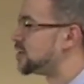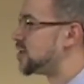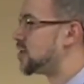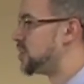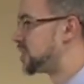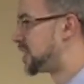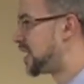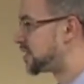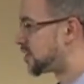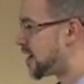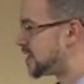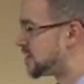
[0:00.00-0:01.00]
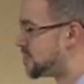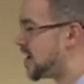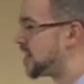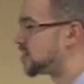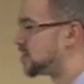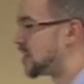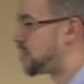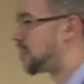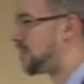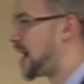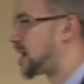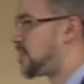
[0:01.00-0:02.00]
So the mistake the grantee makes is they
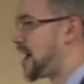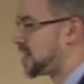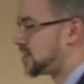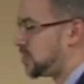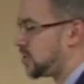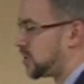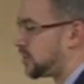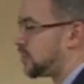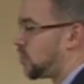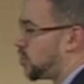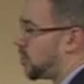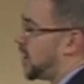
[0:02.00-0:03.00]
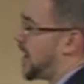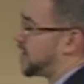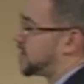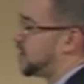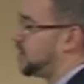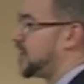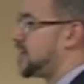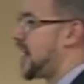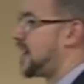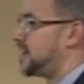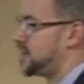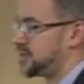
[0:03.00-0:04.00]
provide capacity building for an activity
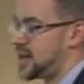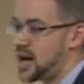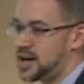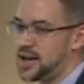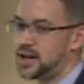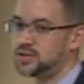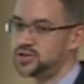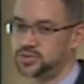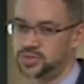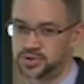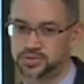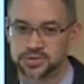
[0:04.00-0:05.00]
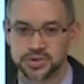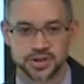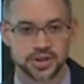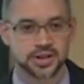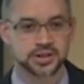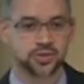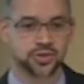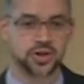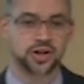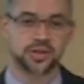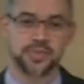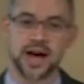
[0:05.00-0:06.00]
that is not eligible. So we
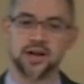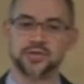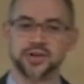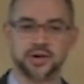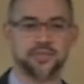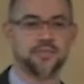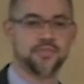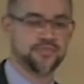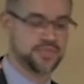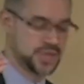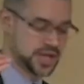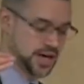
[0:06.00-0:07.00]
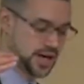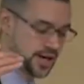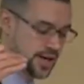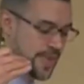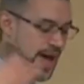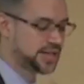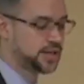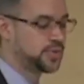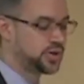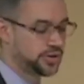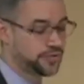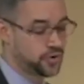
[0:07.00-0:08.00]
talked about the capacity
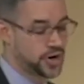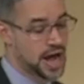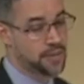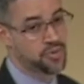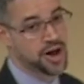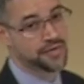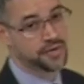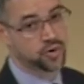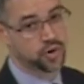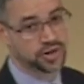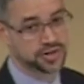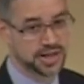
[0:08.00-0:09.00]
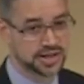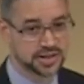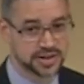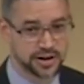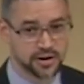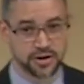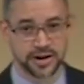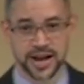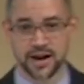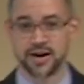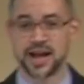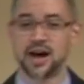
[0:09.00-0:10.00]
building for nonprofit organizations that are going to
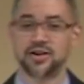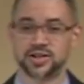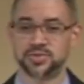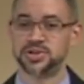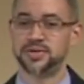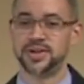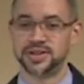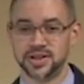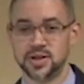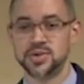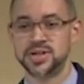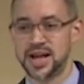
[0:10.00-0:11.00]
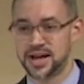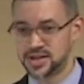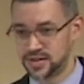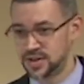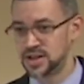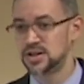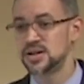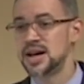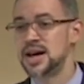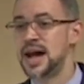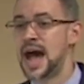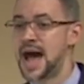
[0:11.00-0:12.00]
carry out a specific CDBG activity
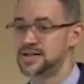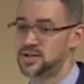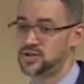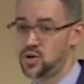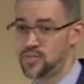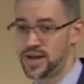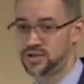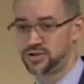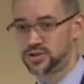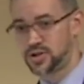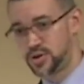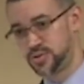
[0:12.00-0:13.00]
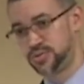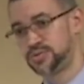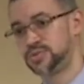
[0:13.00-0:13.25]
has its own matrix code.